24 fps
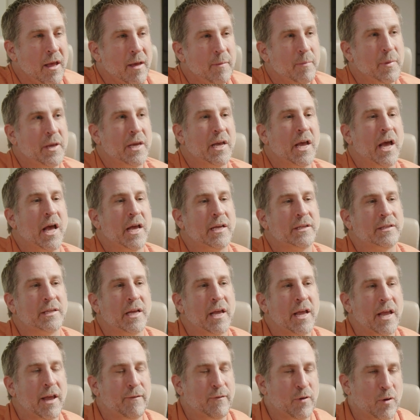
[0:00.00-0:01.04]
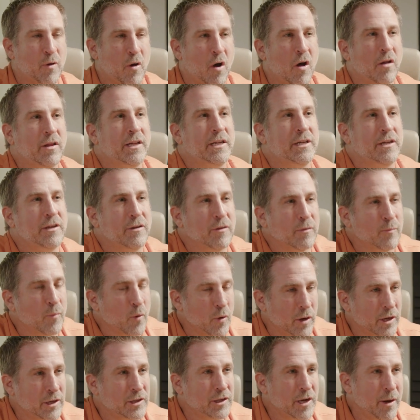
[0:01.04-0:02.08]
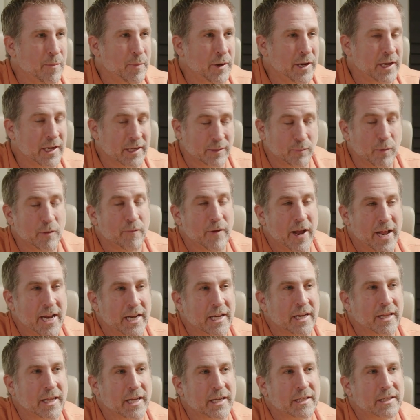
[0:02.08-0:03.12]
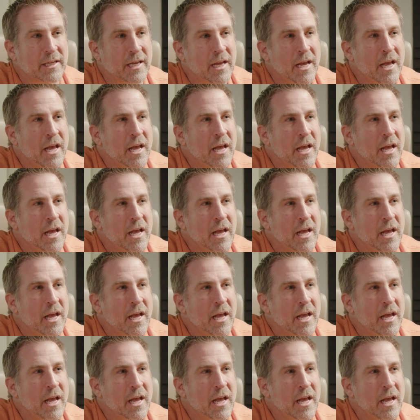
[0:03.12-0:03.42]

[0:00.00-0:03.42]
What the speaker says: Because if you call into your mortgage company, because we ran into this.